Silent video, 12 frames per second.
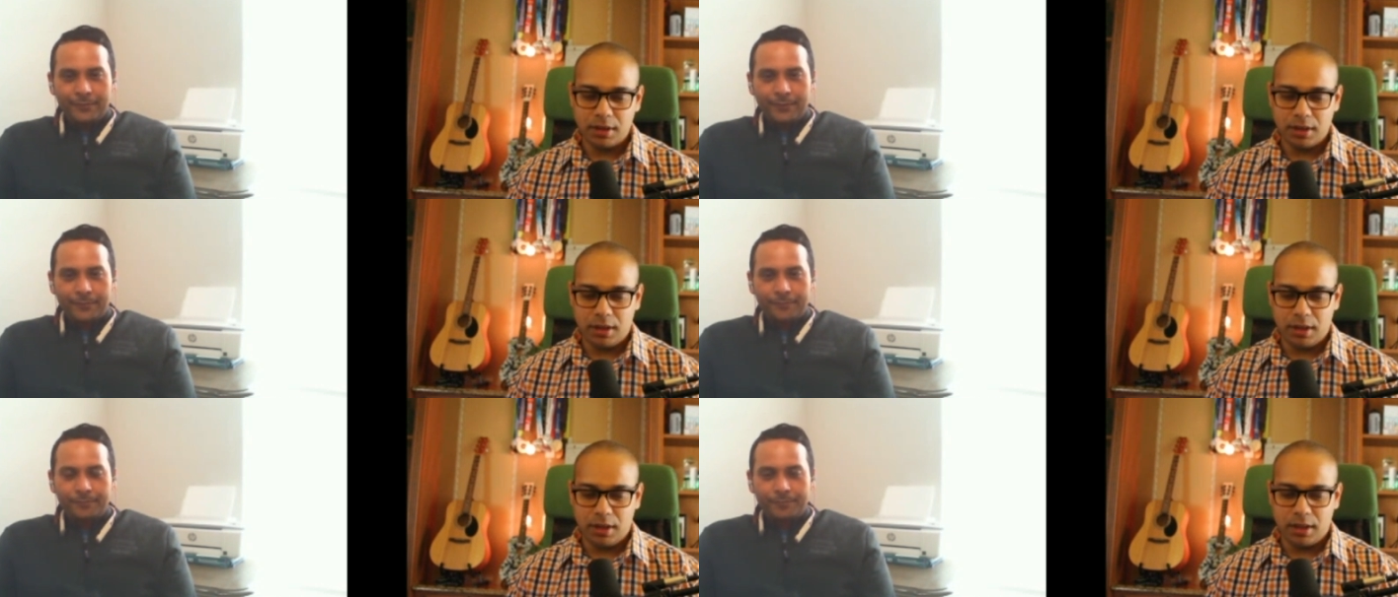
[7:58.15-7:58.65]

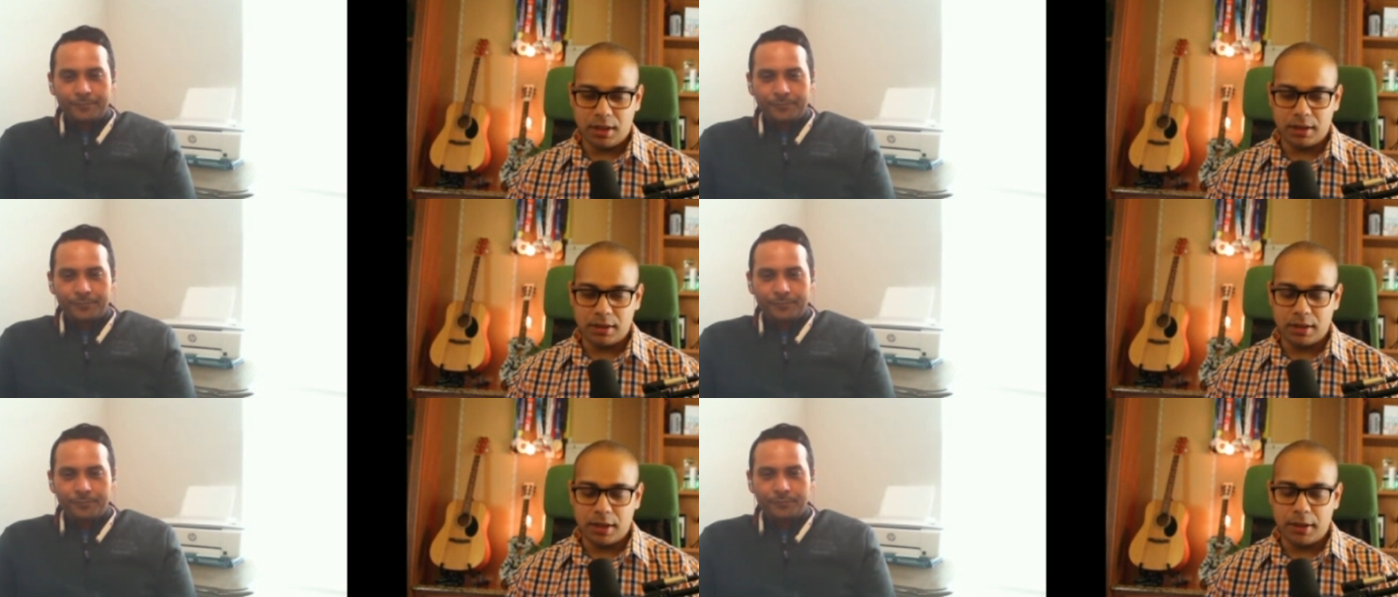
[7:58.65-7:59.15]
Speaker 1: yeah,
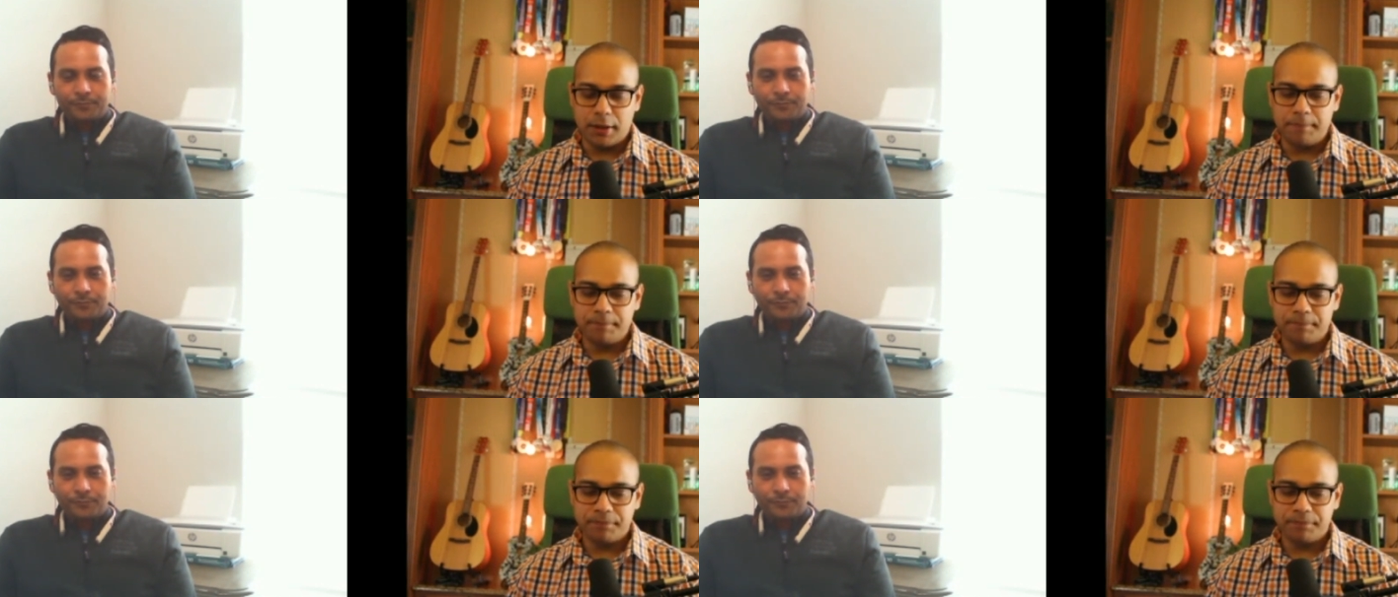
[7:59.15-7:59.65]
and
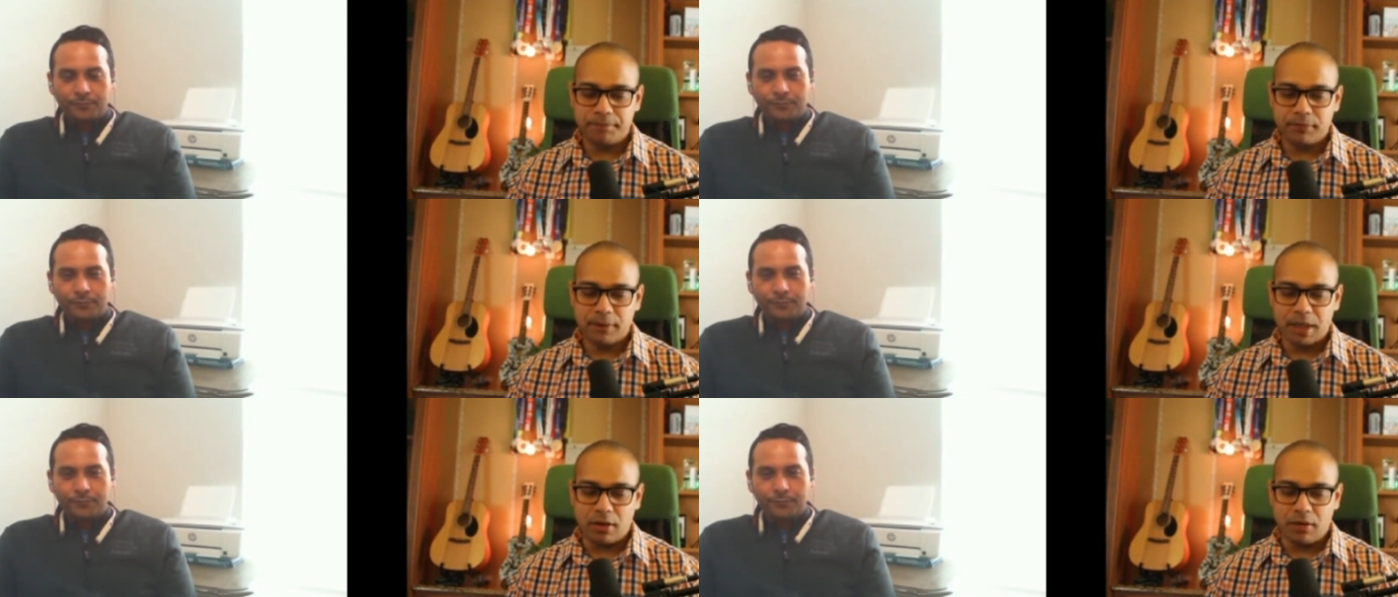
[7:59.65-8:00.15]

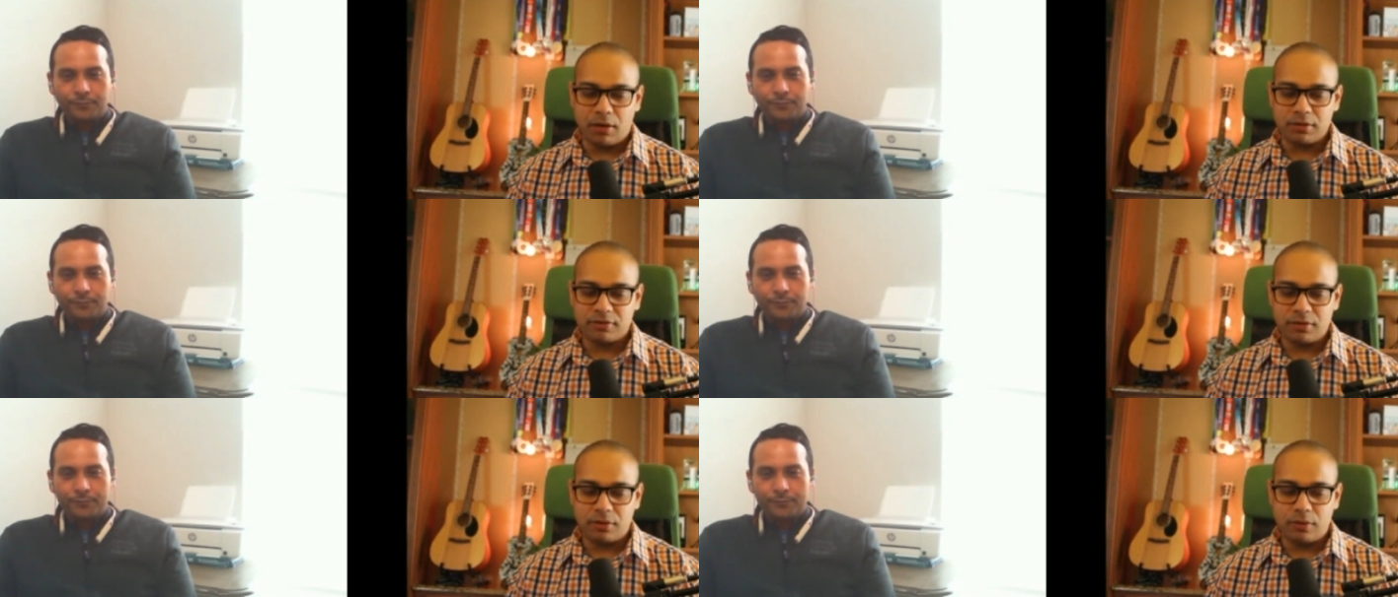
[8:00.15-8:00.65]
and
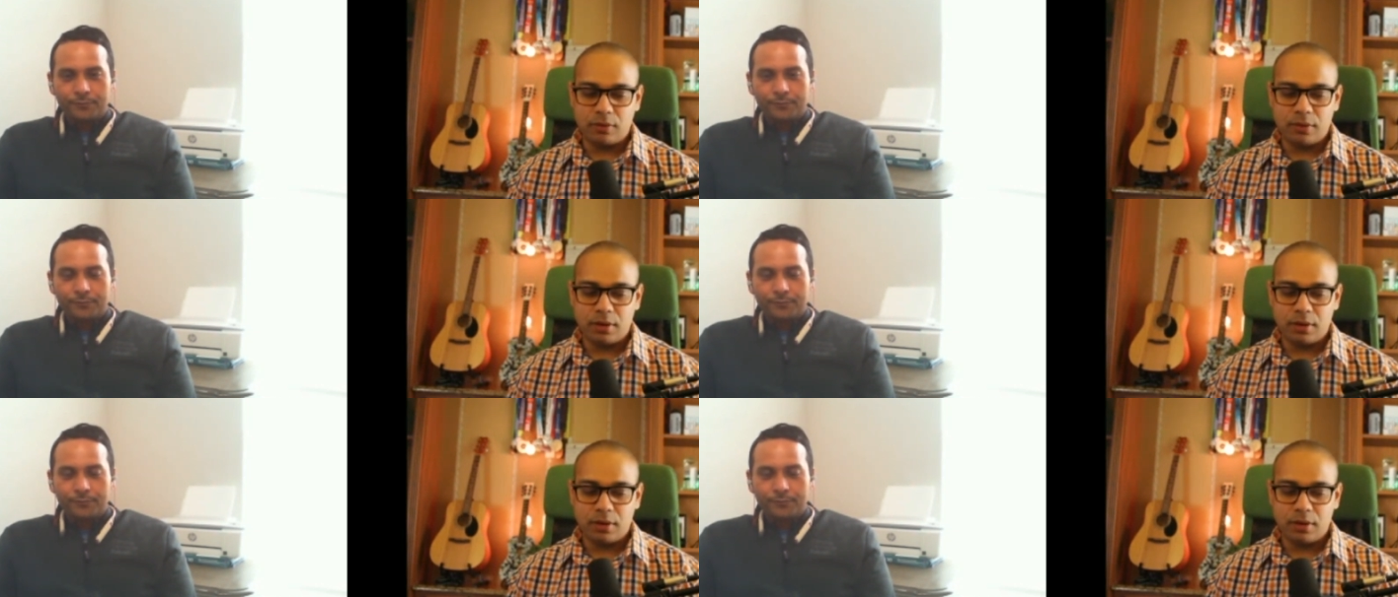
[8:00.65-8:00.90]
also